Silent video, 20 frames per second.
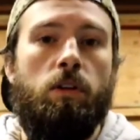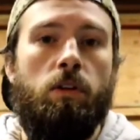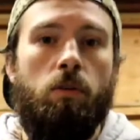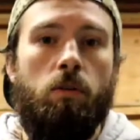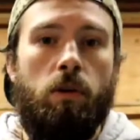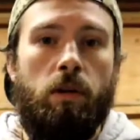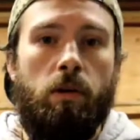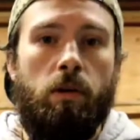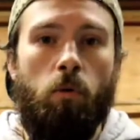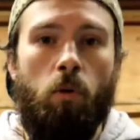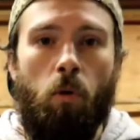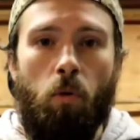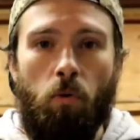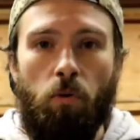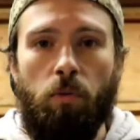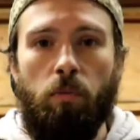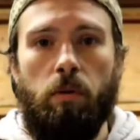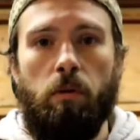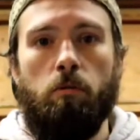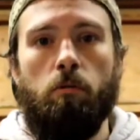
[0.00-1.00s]
you will
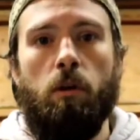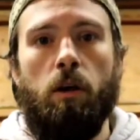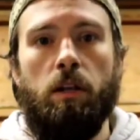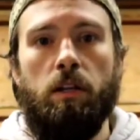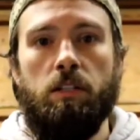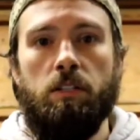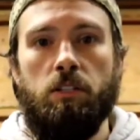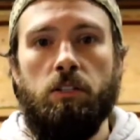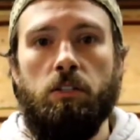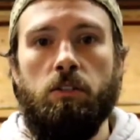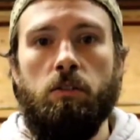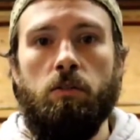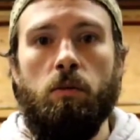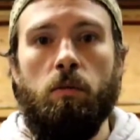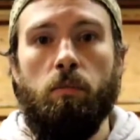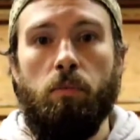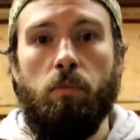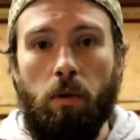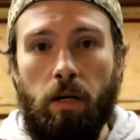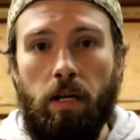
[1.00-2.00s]
ultimately run
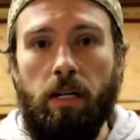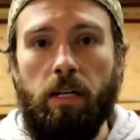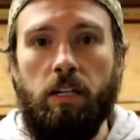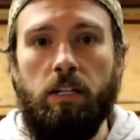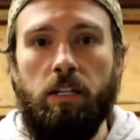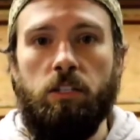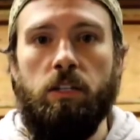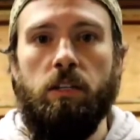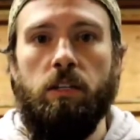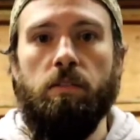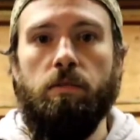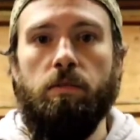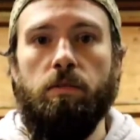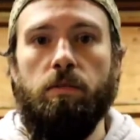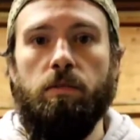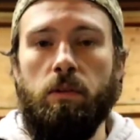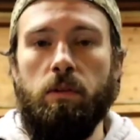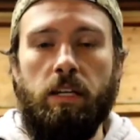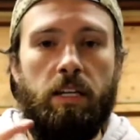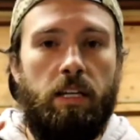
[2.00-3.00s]
into pre-ignition if
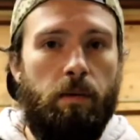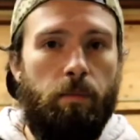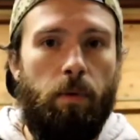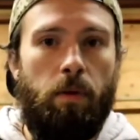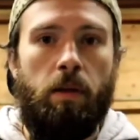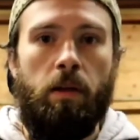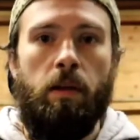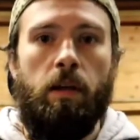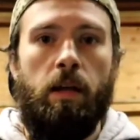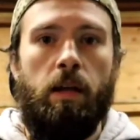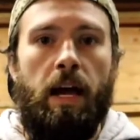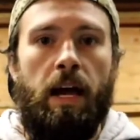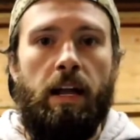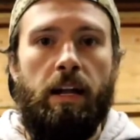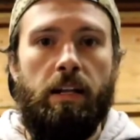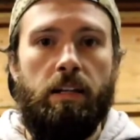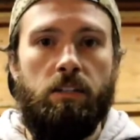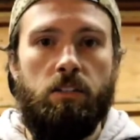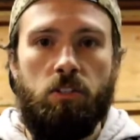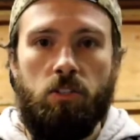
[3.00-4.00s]
you keep
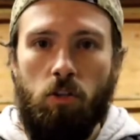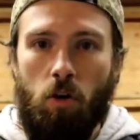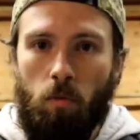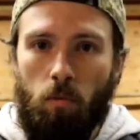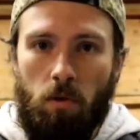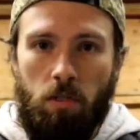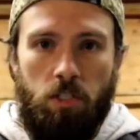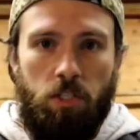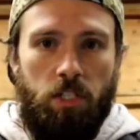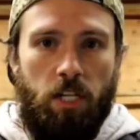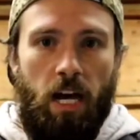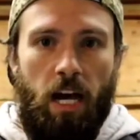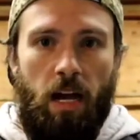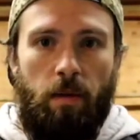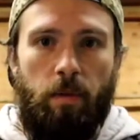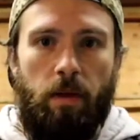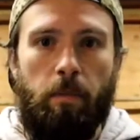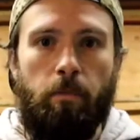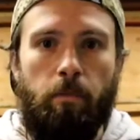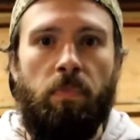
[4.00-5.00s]
adding so much
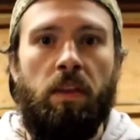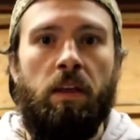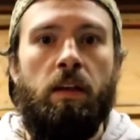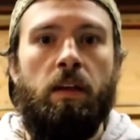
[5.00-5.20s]
timing